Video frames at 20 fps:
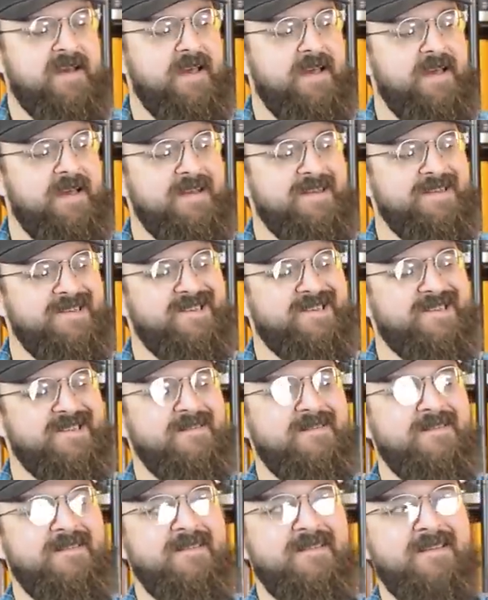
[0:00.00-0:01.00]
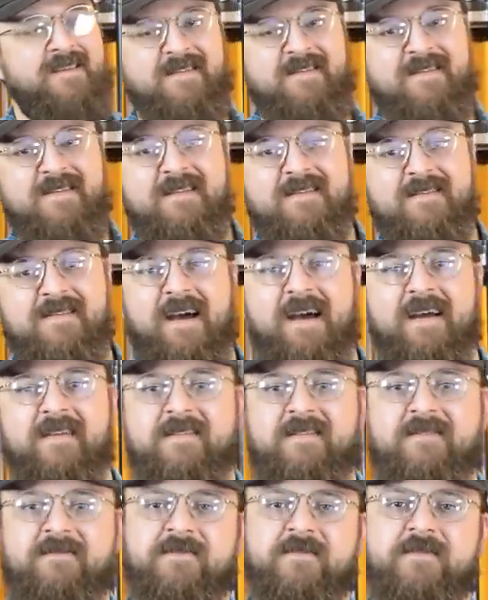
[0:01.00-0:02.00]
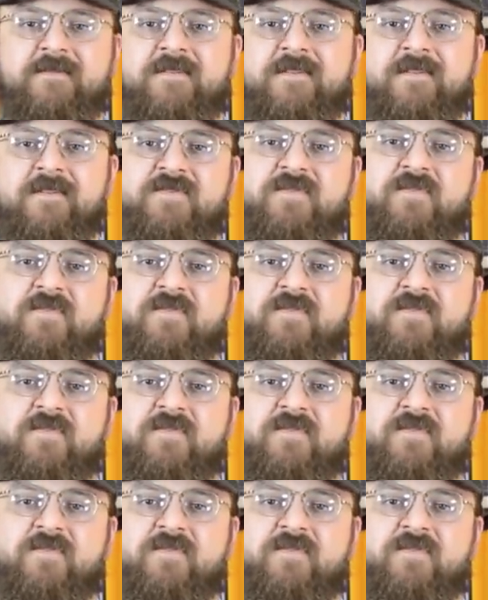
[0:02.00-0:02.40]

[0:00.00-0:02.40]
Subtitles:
and these things lasted for, you know,